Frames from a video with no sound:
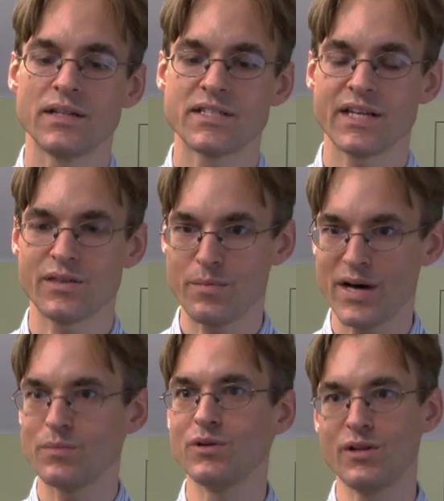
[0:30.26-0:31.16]
let's take the
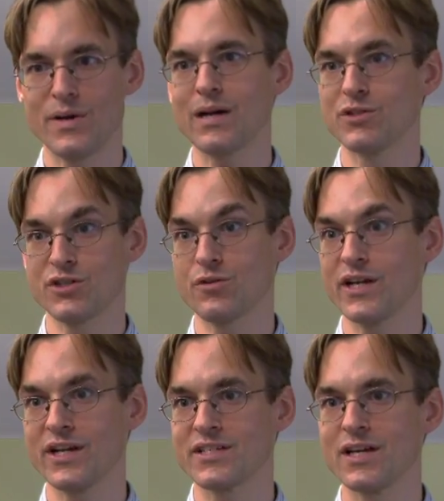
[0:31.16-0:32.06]
Bible. The Bible's a great
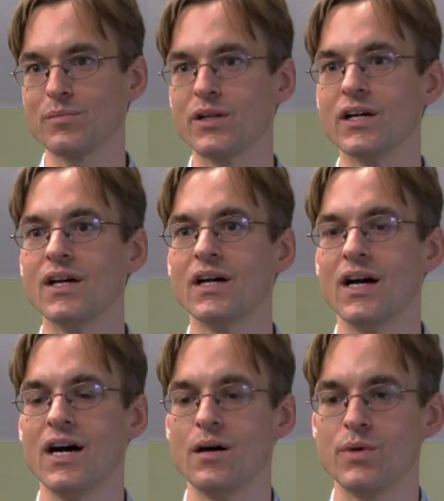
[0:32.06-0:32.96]
example
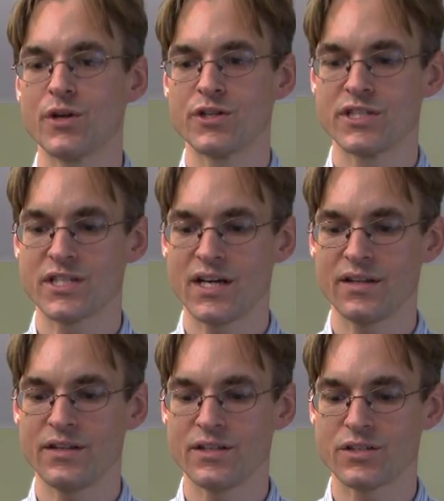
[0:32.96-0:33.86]
uh, because it's
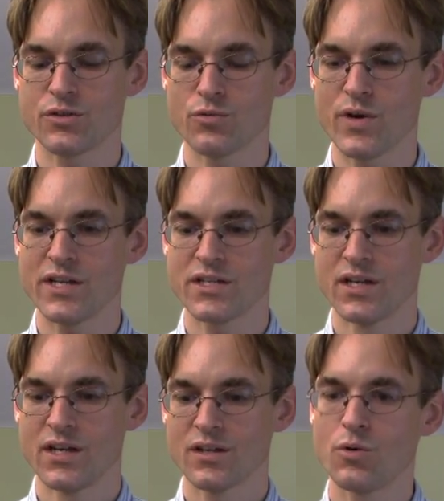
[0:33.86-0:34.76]
got this great
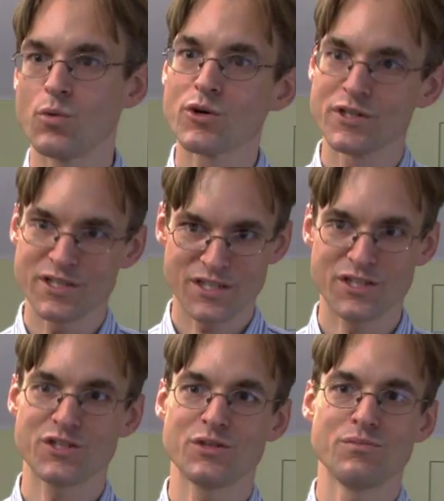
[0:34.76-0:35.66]
coordinate
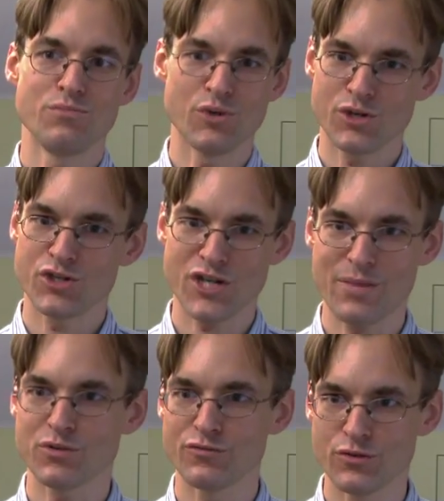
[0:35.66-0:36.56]
system, book,
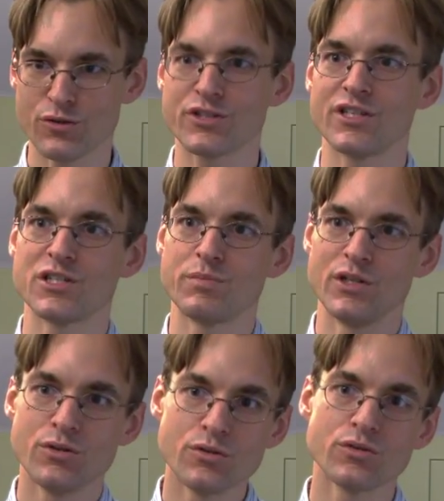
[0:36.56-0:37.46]
chapter, verse that has been
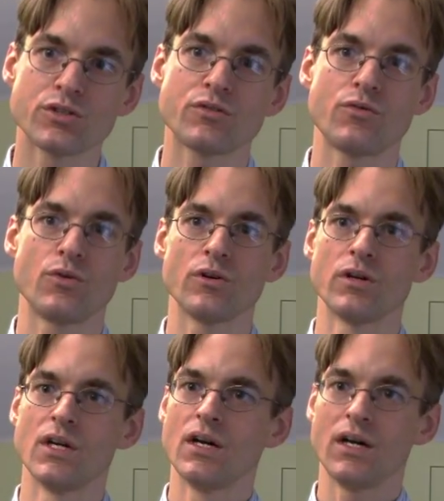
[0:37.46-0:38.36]
used for
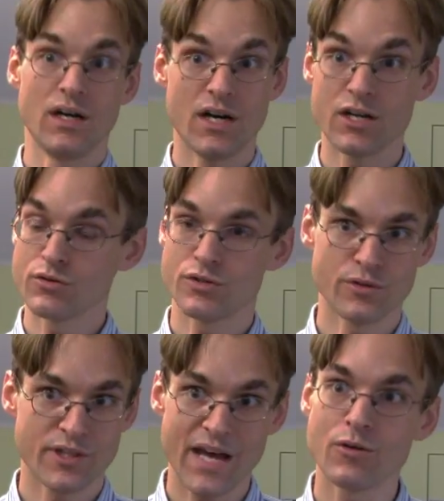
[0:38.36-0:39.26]
uh, hundreds, for
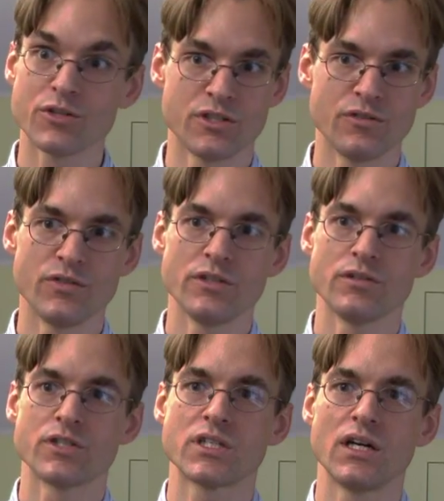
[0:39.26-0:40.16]
thousands of
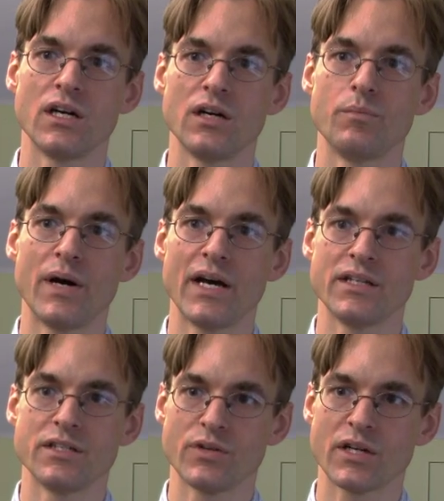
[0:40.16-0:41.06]
years uh, by
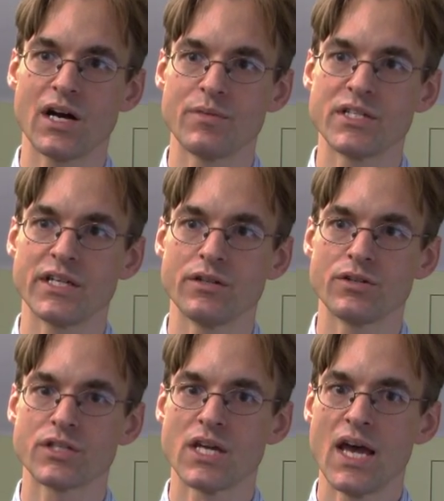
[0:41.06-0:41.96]
different
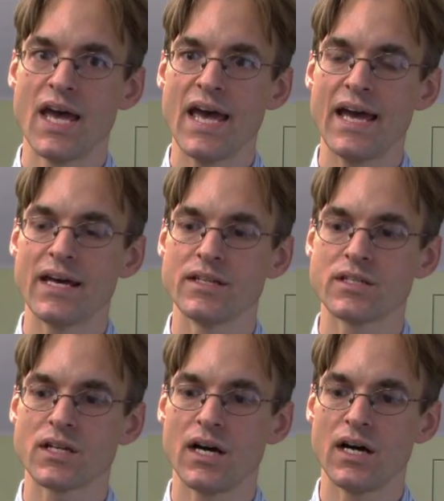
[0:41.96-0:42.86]
commentators. And
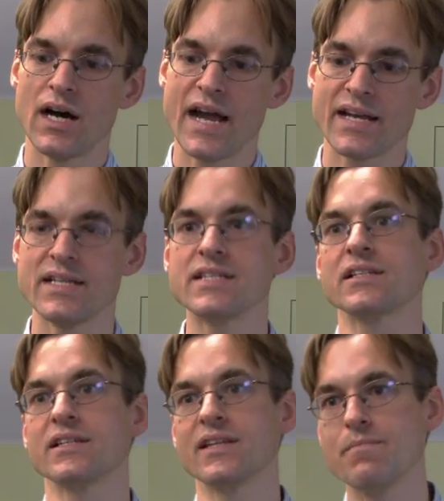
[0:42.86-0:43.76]
uh, I can
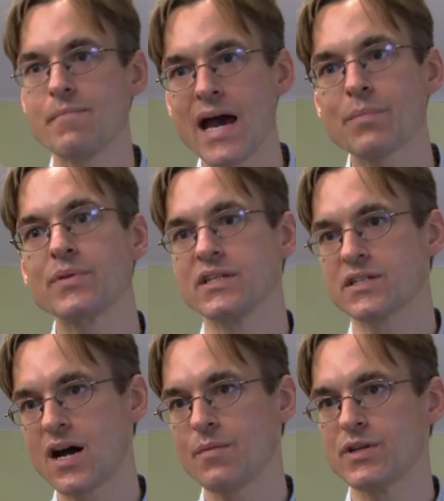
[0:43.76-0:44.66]
easily then map these
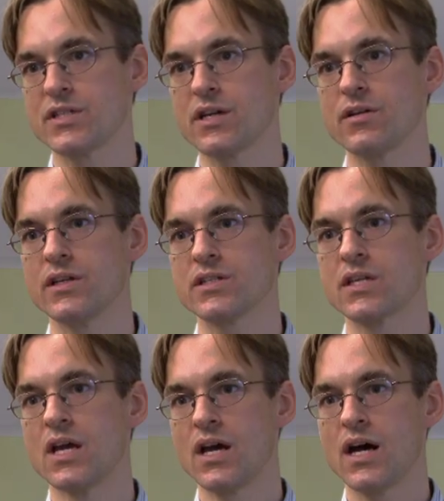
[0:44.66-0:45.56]
commentaries
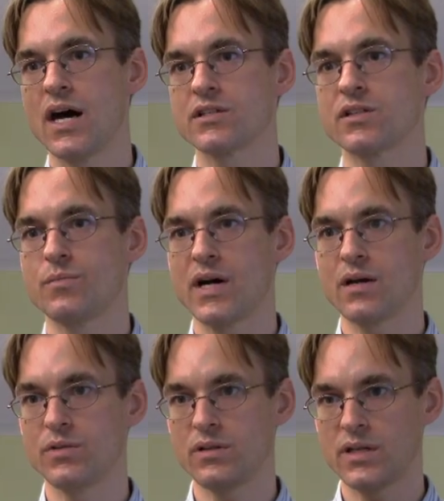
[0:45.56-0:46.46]
onto the
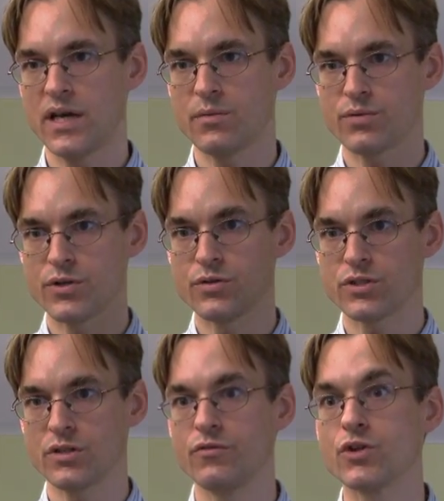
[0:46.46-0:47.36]
Bible and
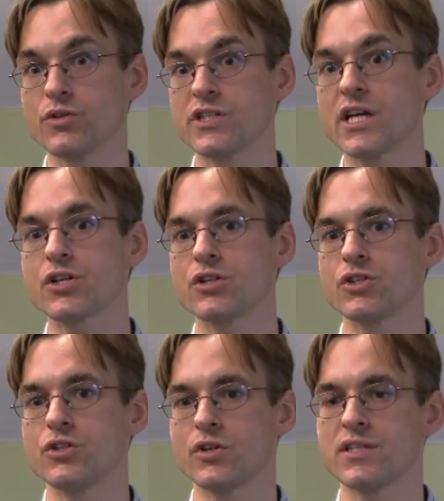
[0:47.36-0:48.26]
produce a visualization
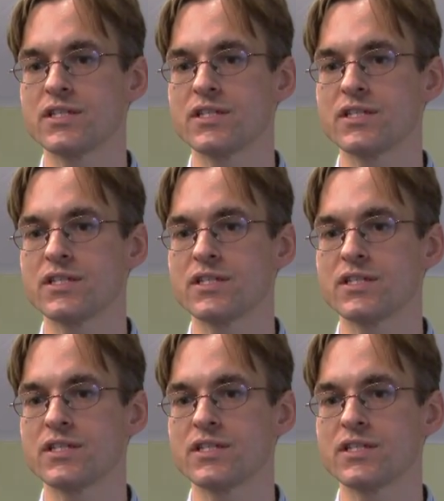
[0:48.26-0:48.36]
so you can